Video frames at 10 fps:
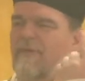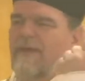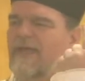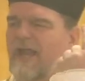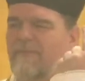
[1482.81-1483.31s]
do
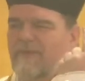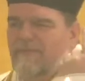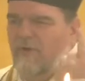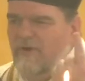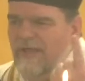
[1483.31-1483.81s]
I get up in the
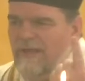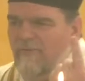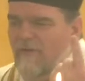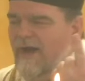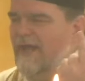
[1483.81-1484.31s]
morning?
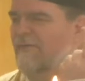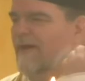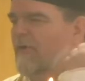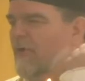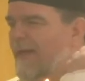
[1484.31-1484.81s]
Why do
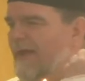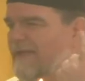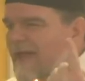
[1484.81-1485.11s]
I go to bed at